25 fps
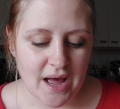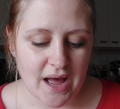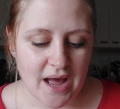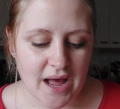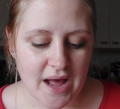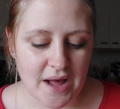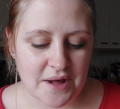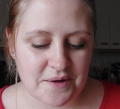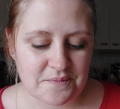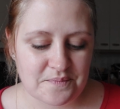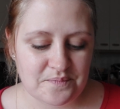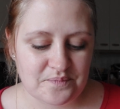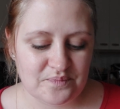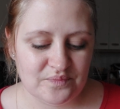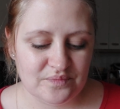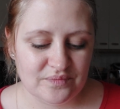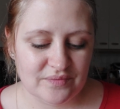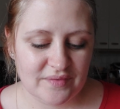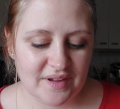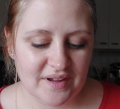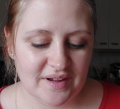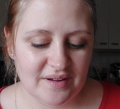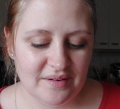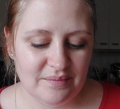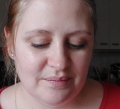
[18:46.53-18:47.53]

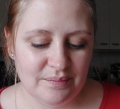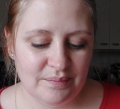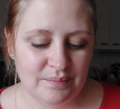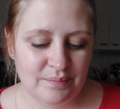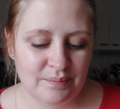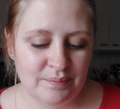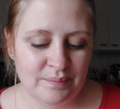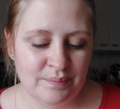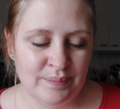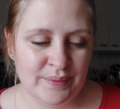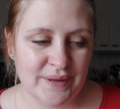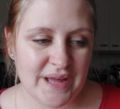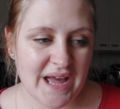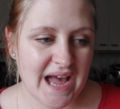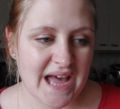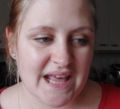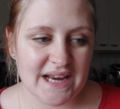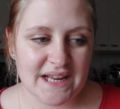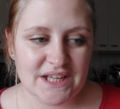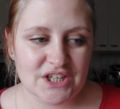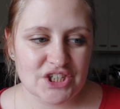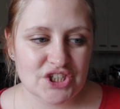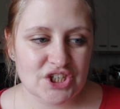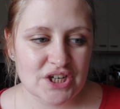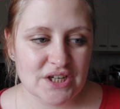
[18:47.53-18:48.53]
But yeah,
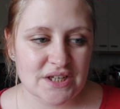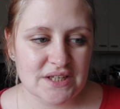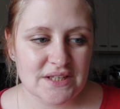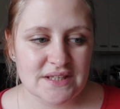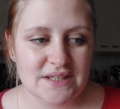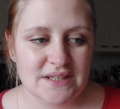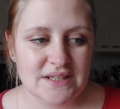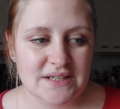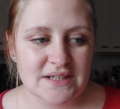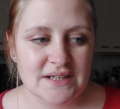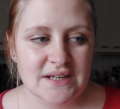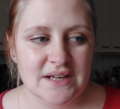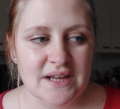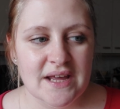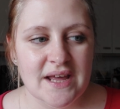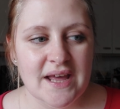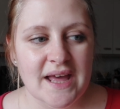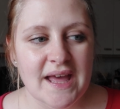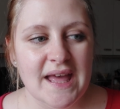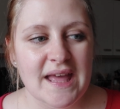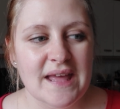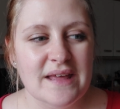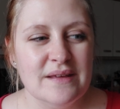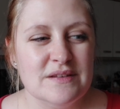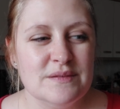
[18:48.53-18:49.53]
and
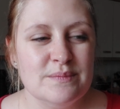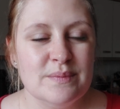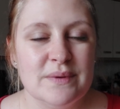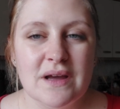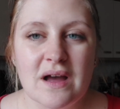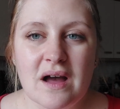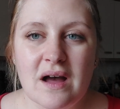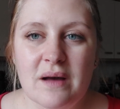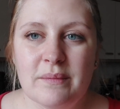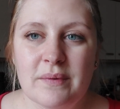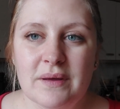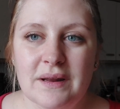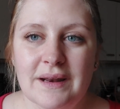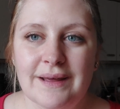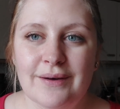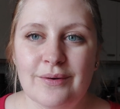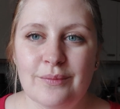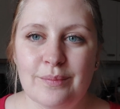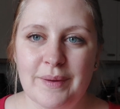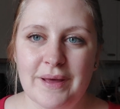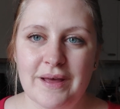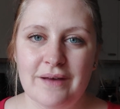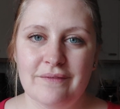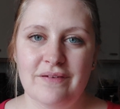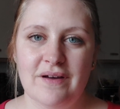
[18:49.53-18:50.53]
it's become a little
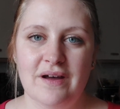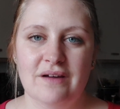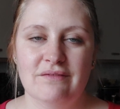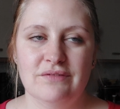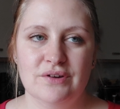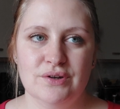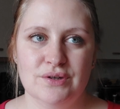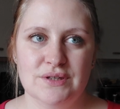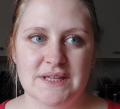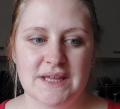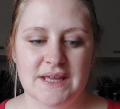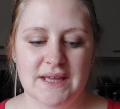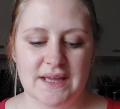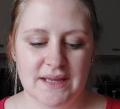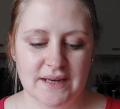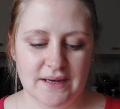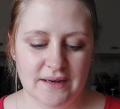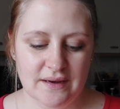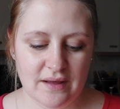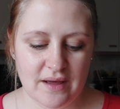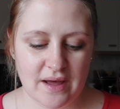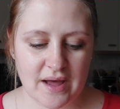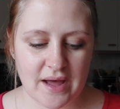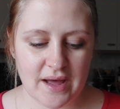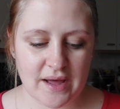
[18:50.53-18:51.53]
bit of her
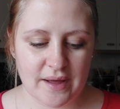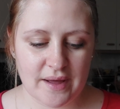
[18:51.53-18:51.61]
routine.